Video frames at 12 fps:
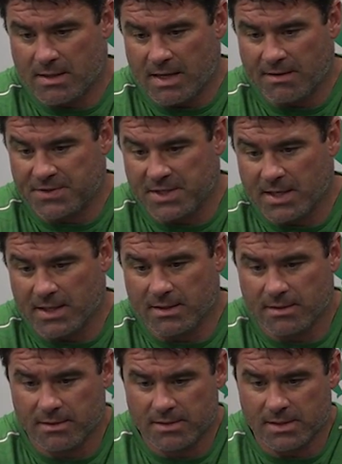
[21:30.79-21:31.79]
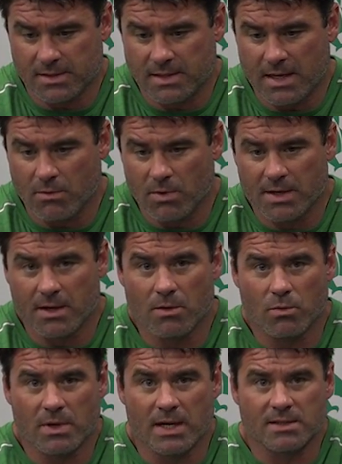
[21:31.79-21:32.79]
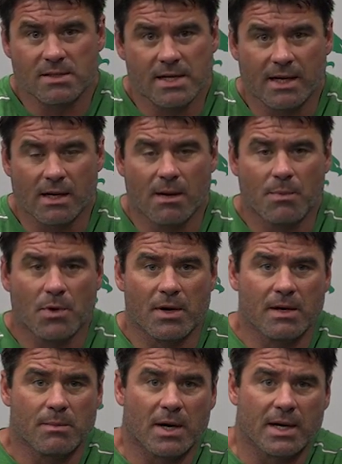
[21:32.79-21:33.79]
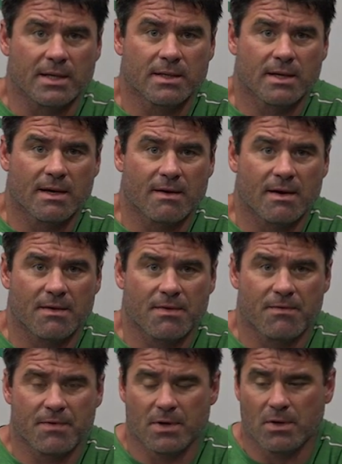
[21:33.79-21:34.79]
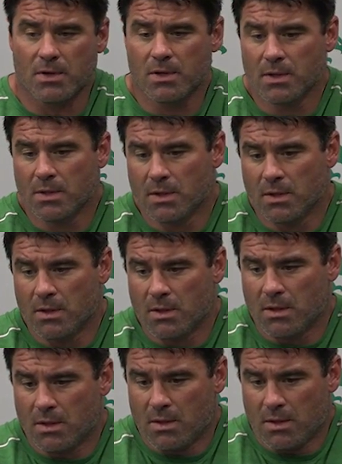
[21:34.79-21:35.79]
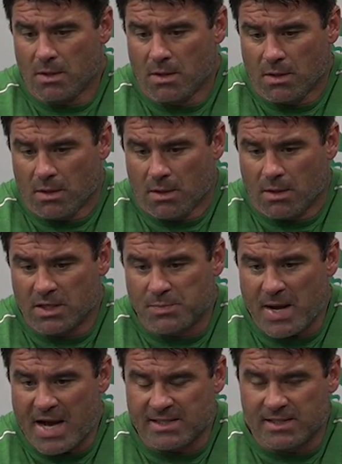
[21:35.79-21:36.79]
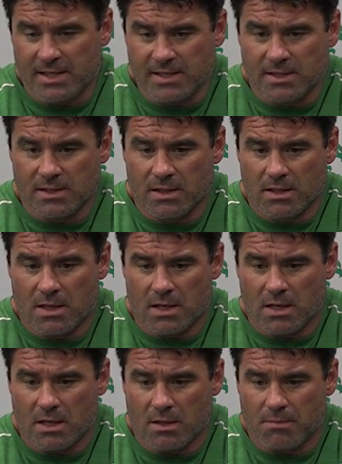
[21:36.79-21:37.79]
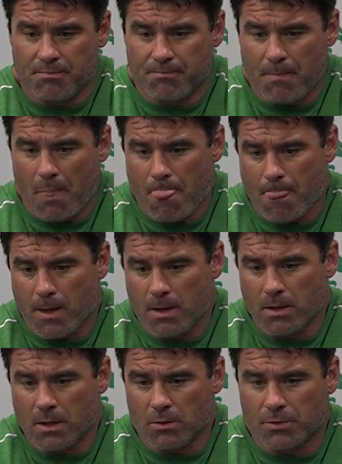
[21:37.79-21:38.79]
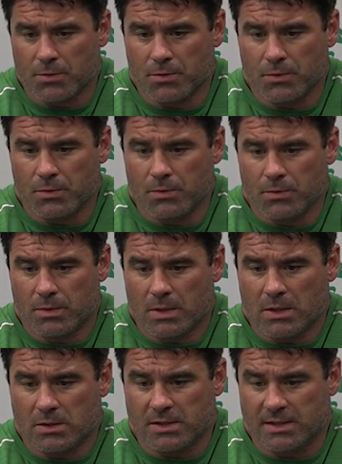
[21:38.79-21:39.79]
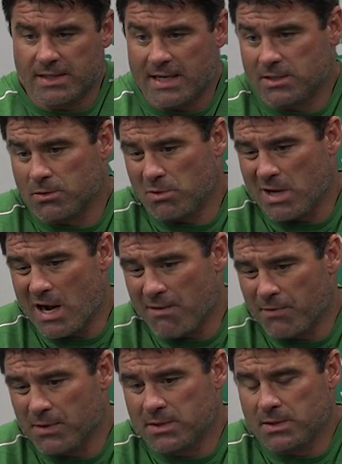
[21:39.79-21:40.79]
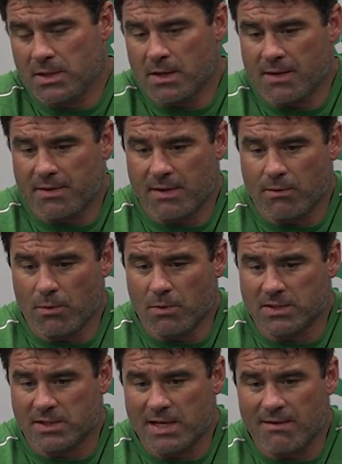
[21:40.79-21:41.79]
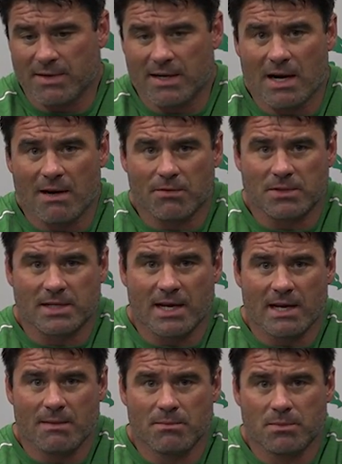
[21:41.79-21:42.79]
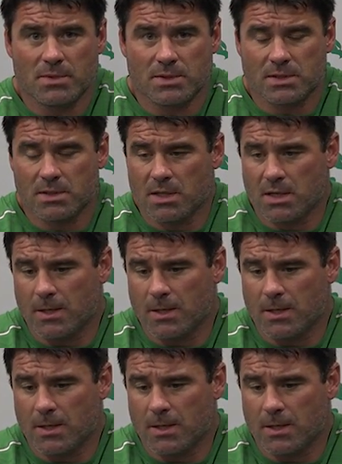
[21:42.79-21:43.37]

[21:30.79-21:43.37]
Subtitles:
I've said it since day one. No, we're not sneaking up on anybody. I feel this past season, you know, through our success through conference, you know, I think we won seven conference games.